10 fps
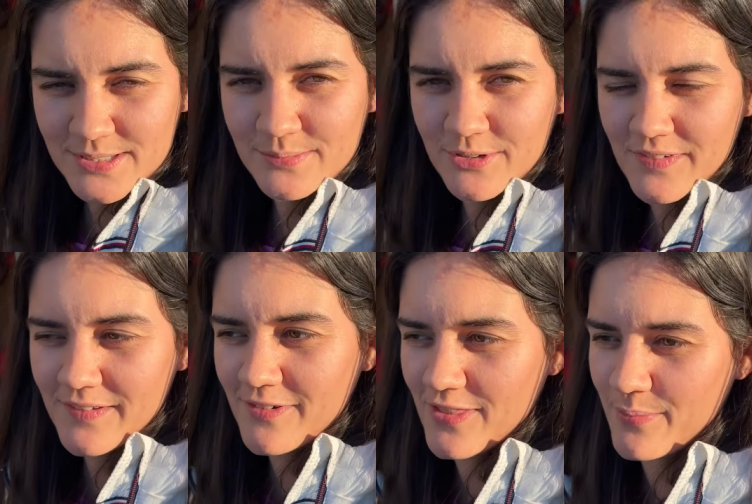movie
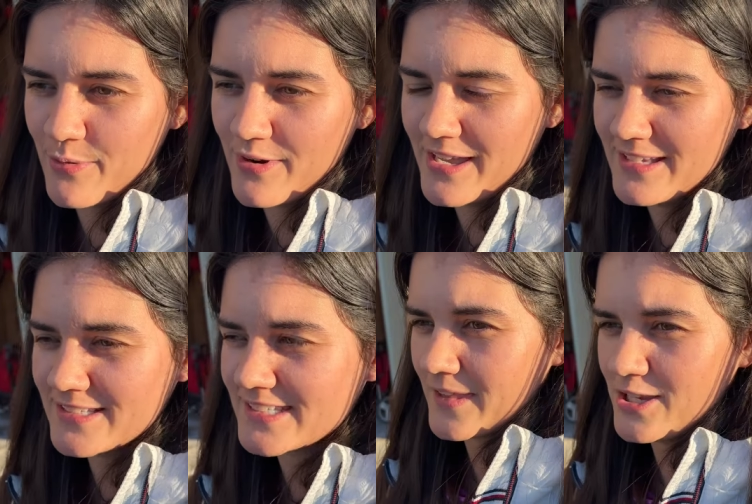for the
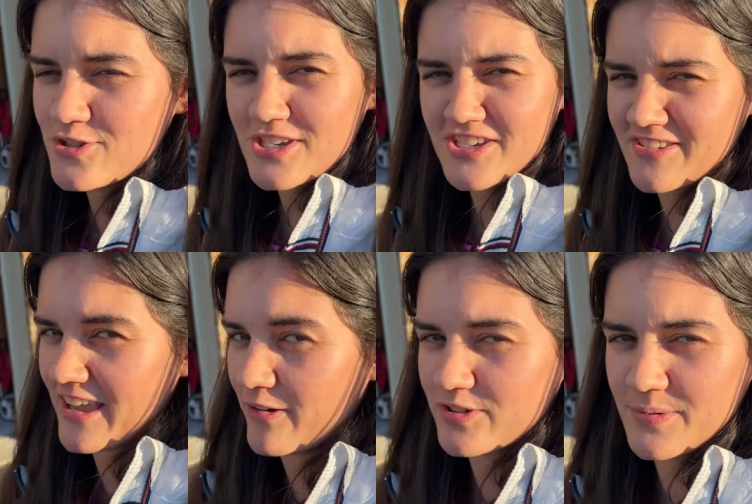boys, usually just
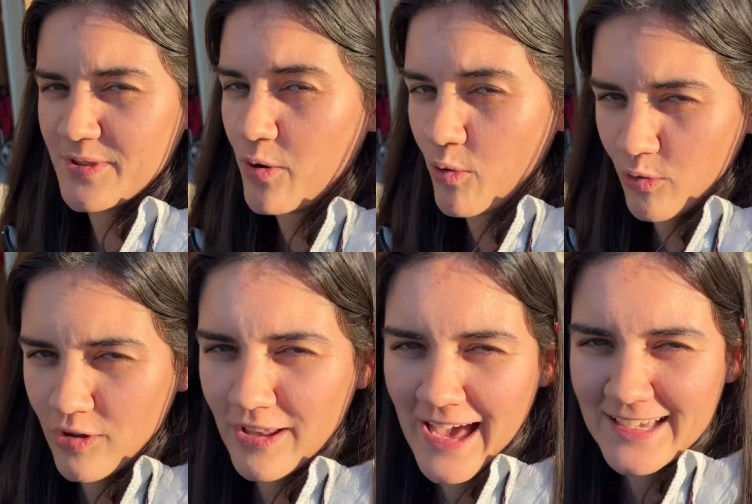like some of the old
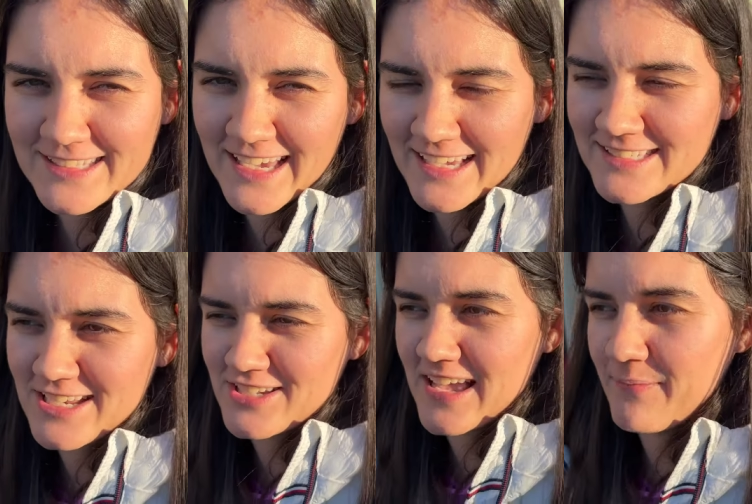classics. I
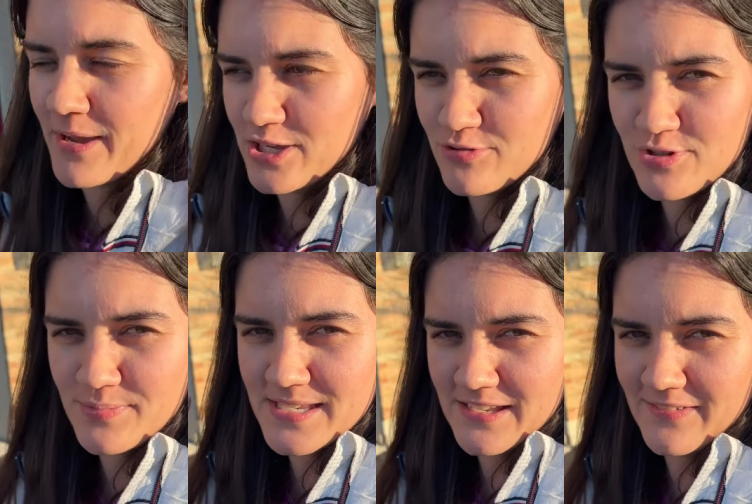just have my YouTube
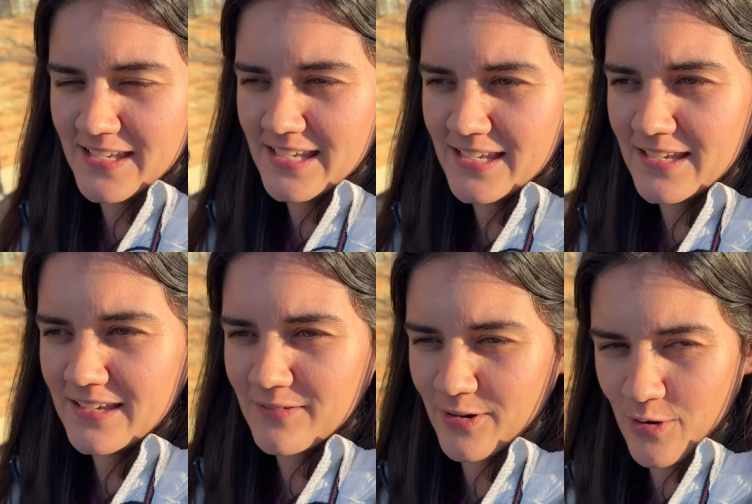
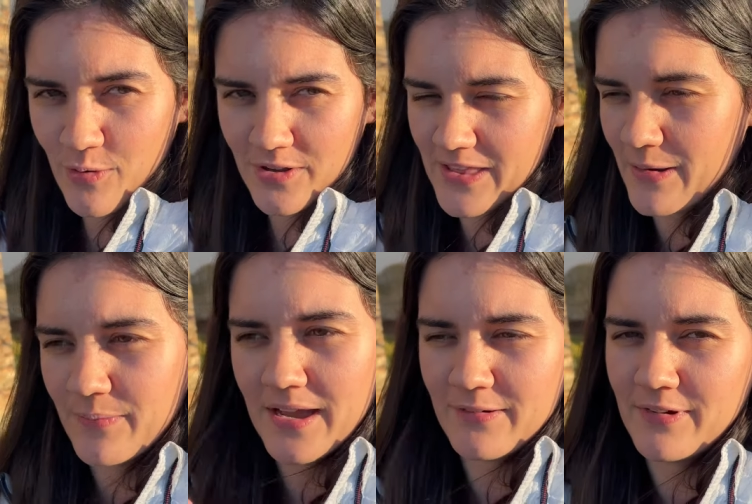TV record
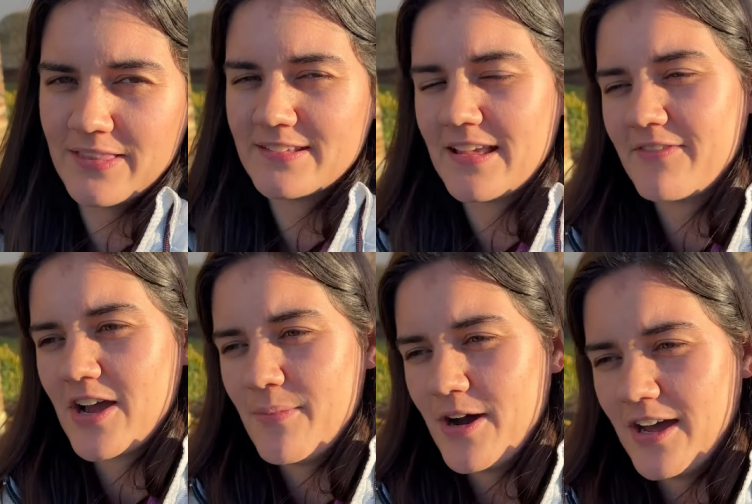them once they've
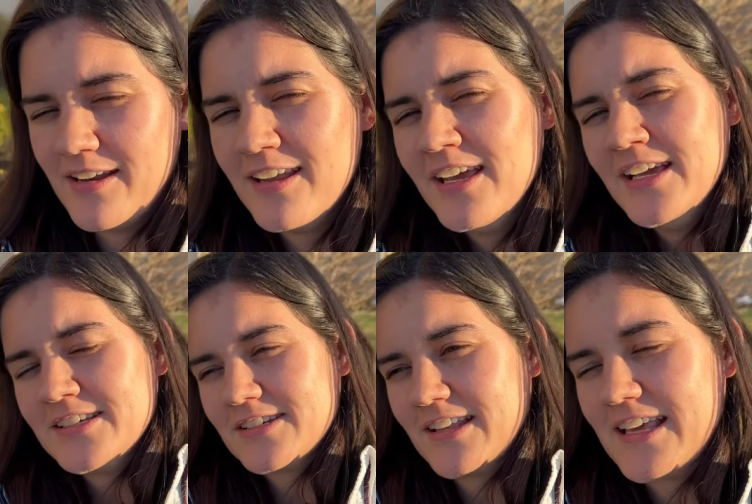come on.
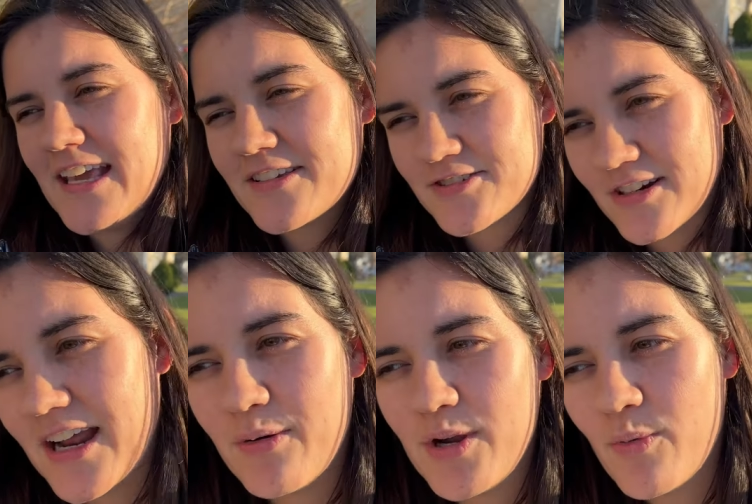So like
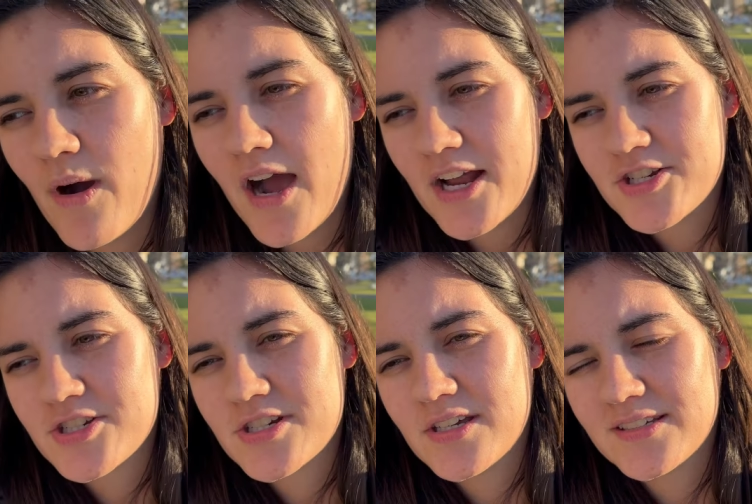yesterday we
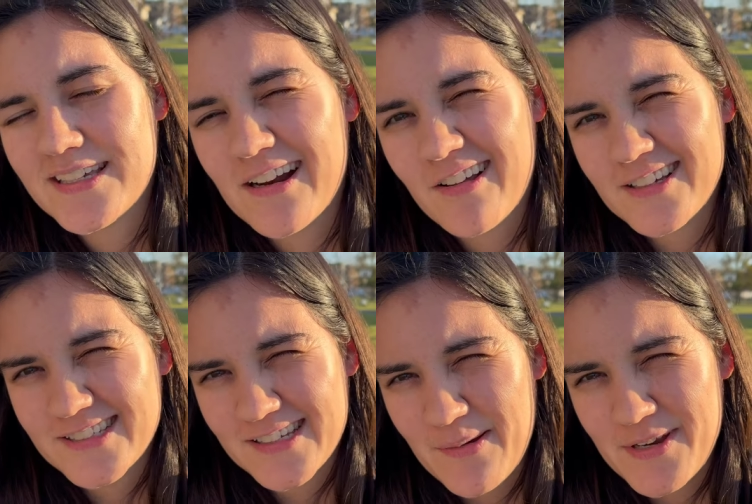watched Santa Claus
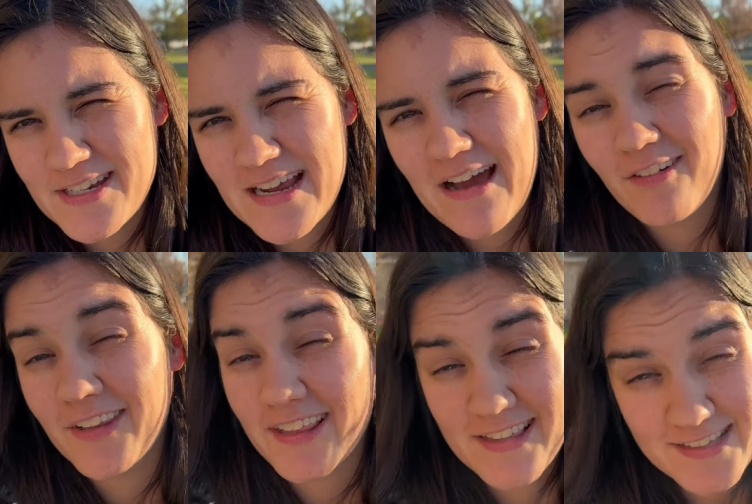is Coming to Town,
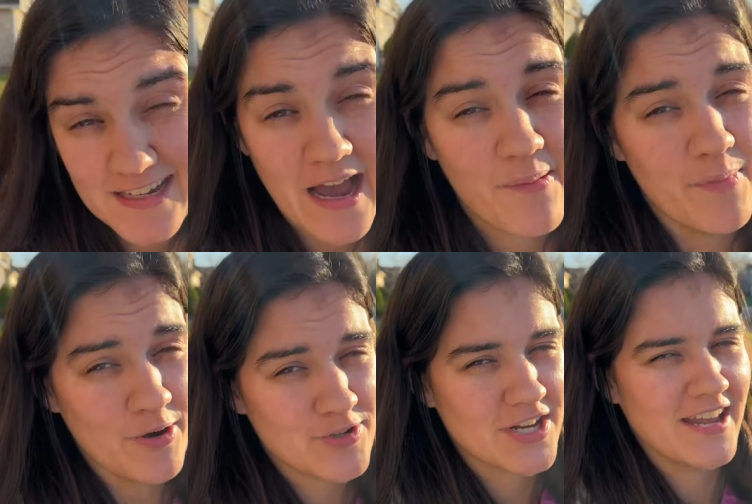like the stop
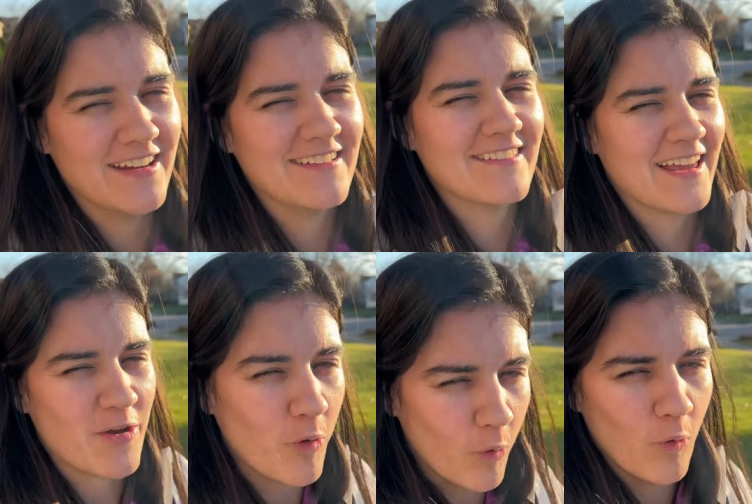motion, like
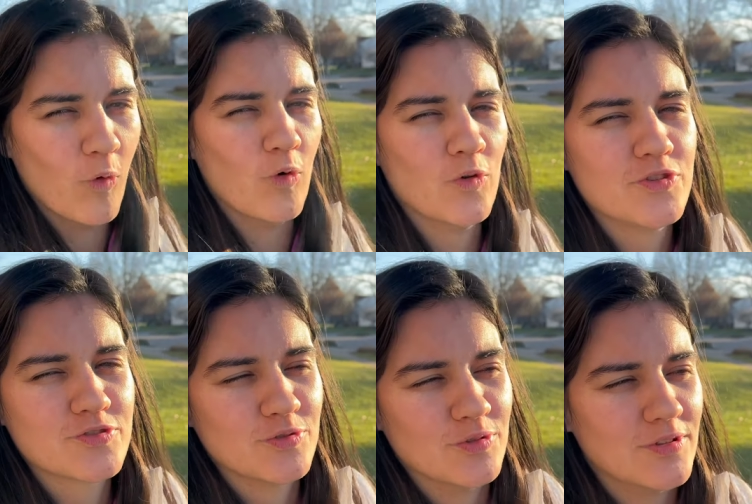old
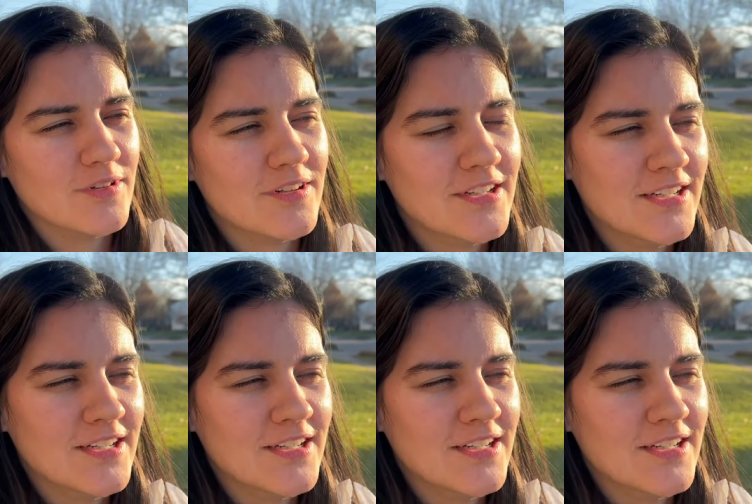school